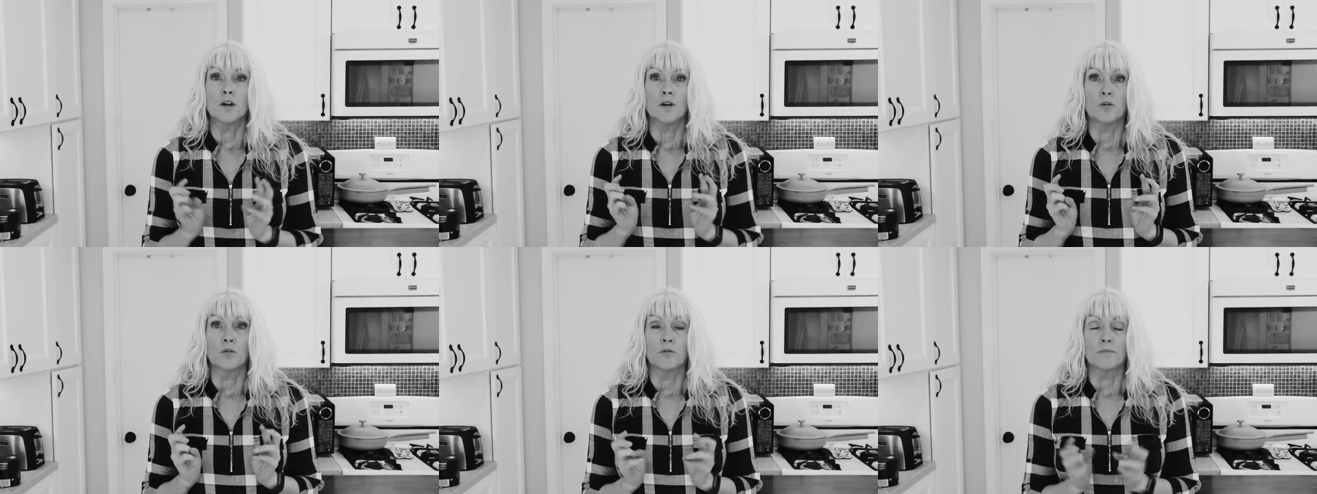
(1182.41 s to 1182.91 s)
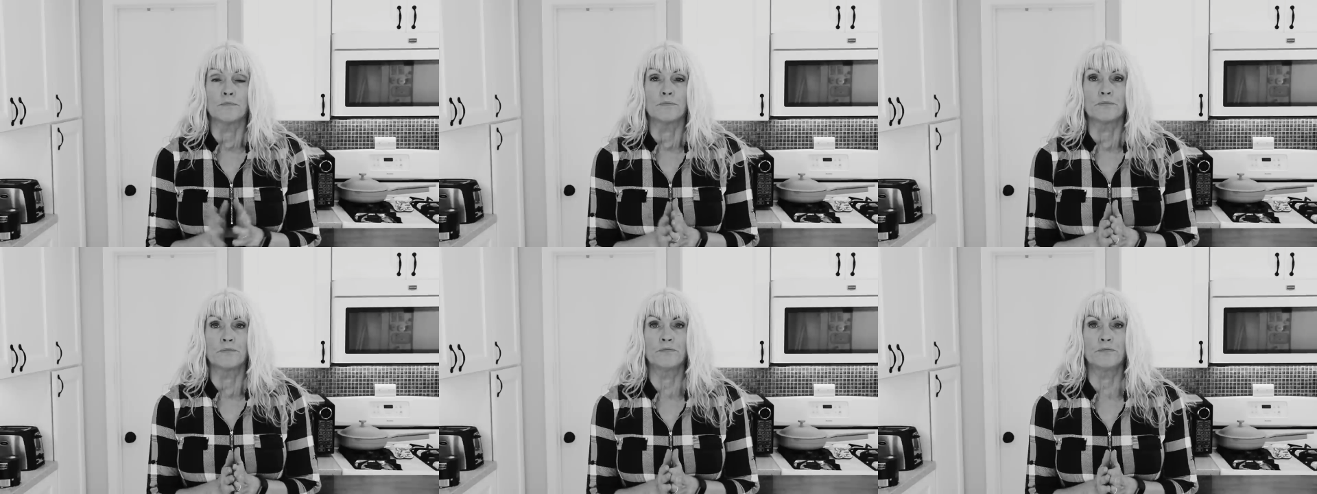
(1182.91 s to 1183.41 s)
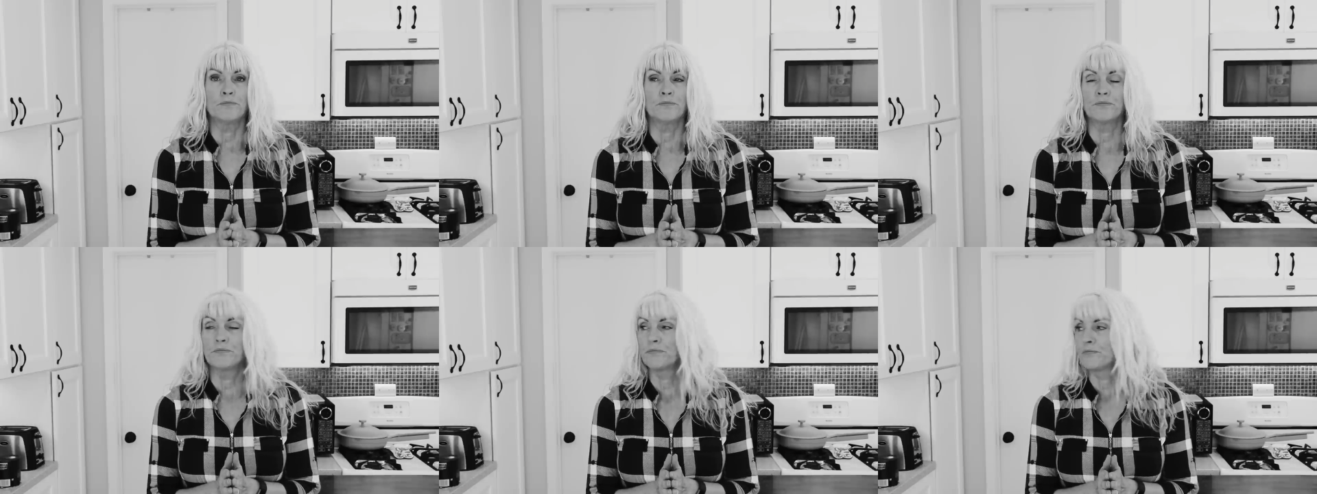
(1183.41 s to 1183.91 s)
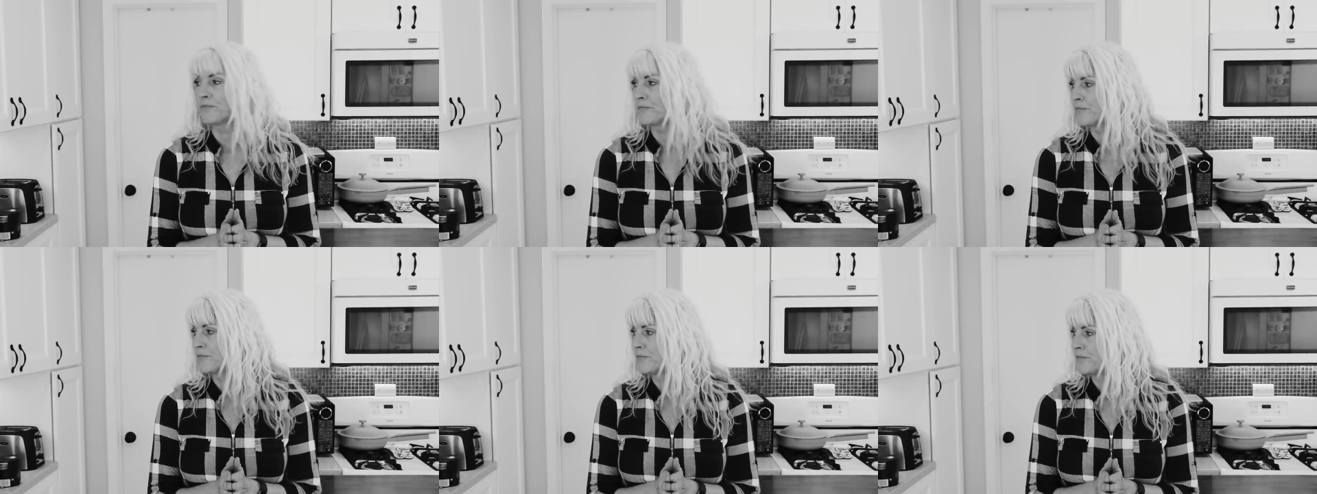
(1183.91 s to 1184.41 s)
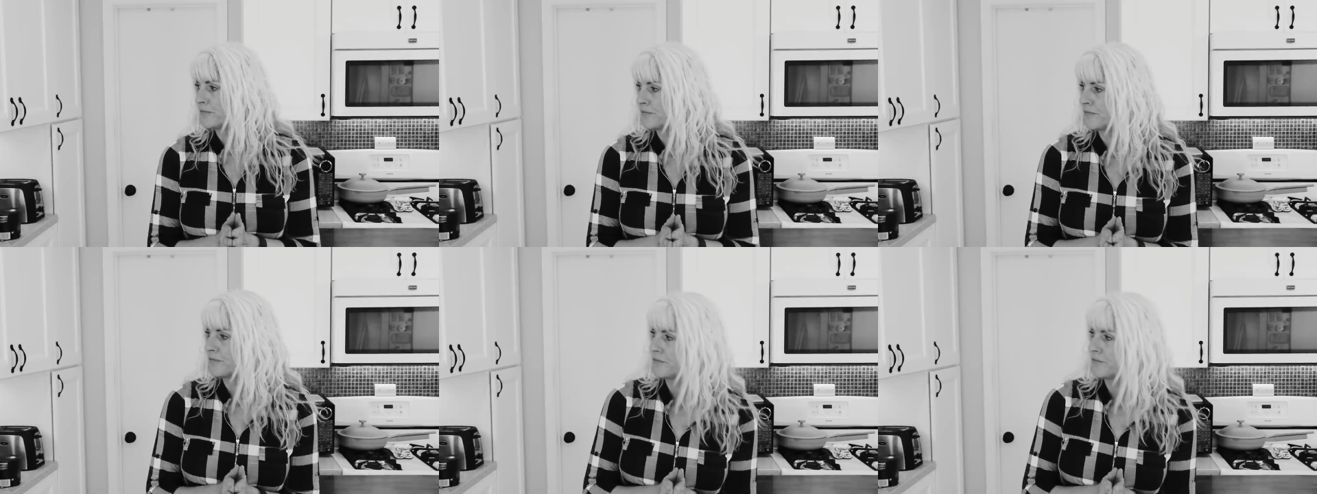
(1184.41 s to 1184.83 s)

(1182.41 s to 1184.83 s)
Nobody speaks.